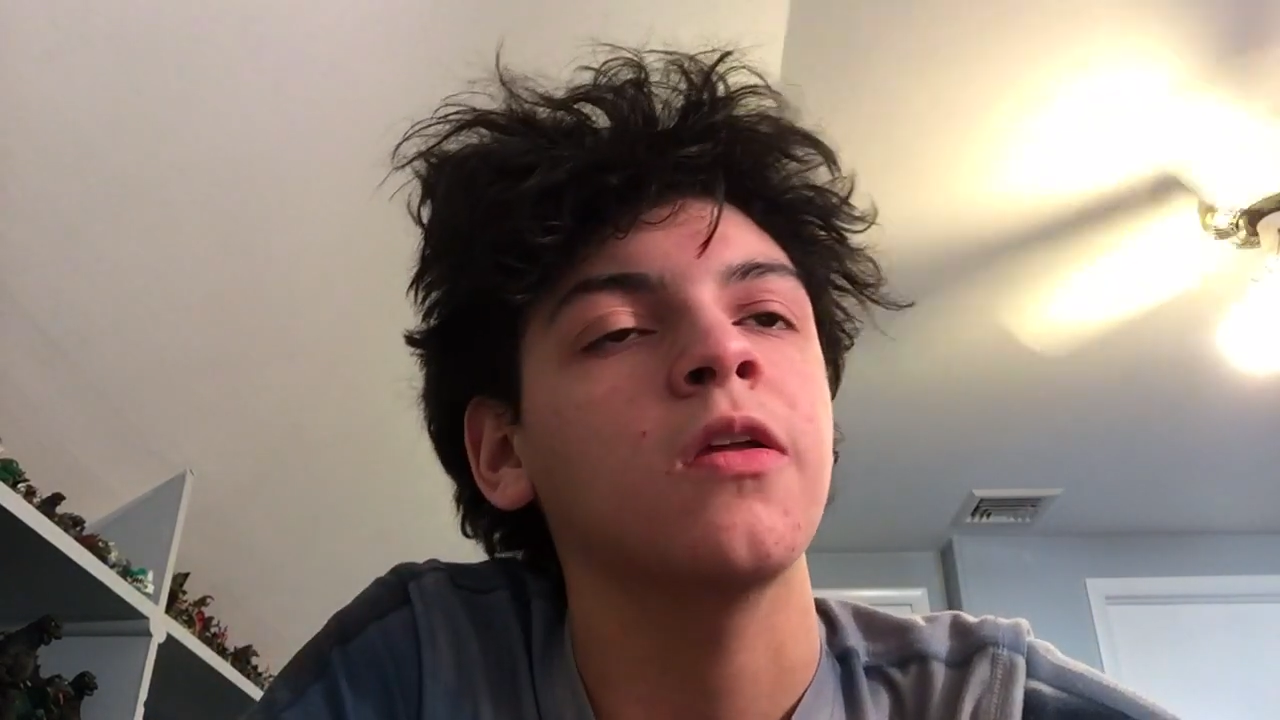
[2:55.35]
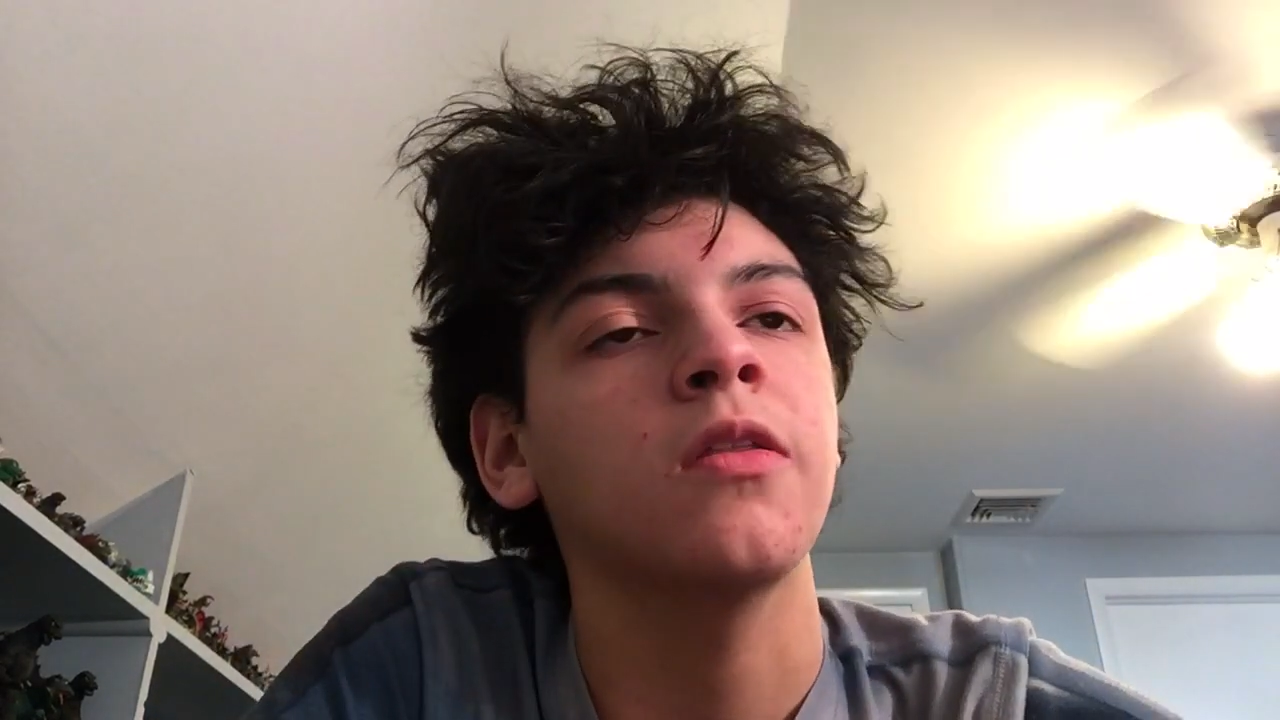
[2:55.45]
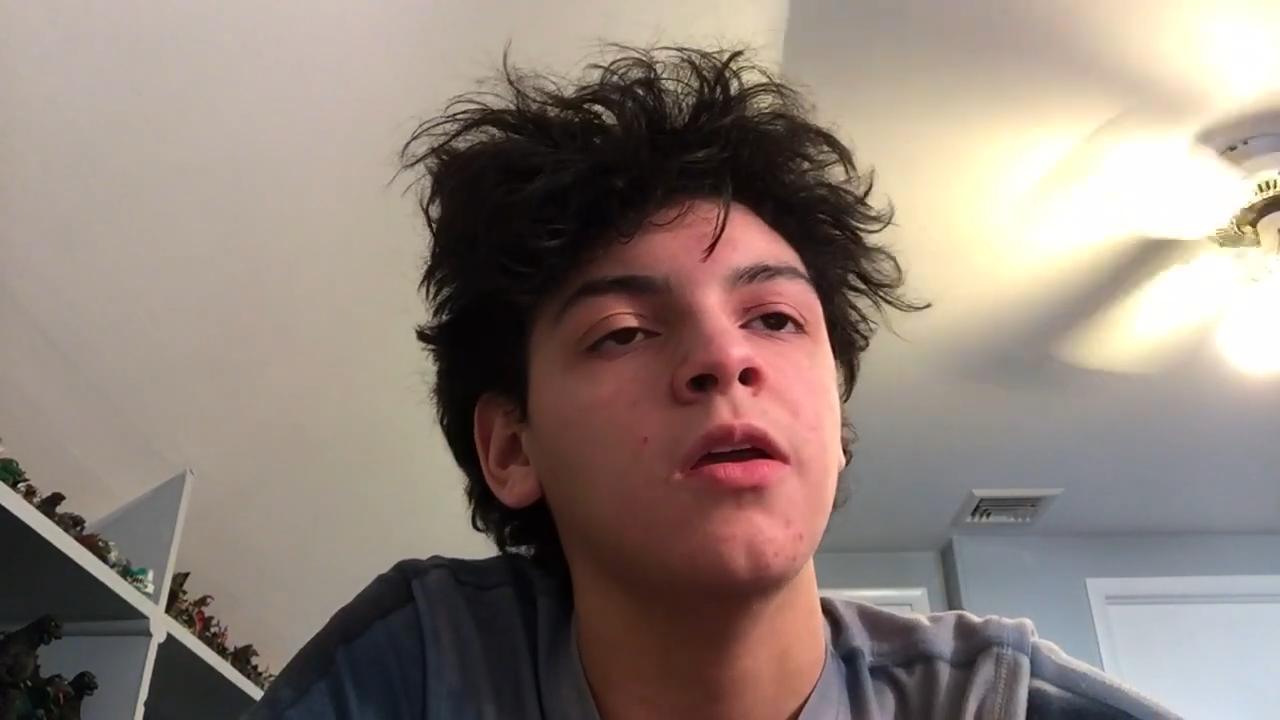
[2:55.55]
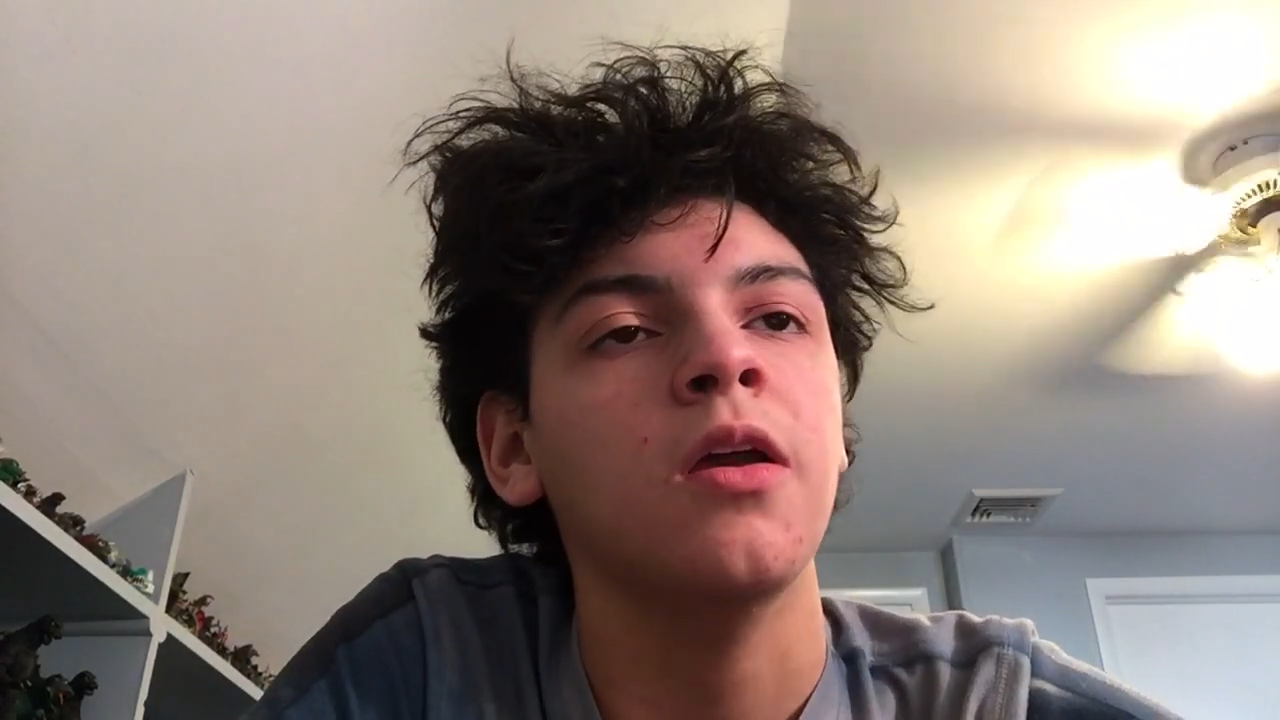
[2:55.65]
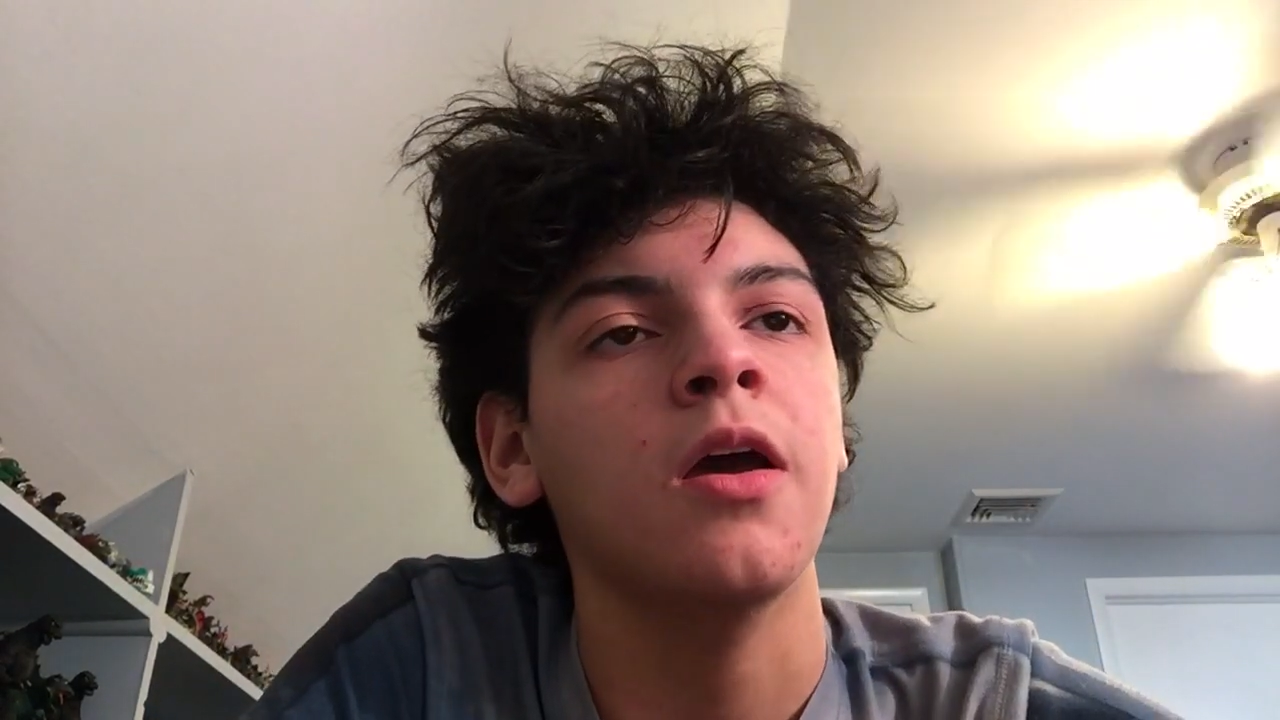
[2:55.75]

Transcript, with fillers: that they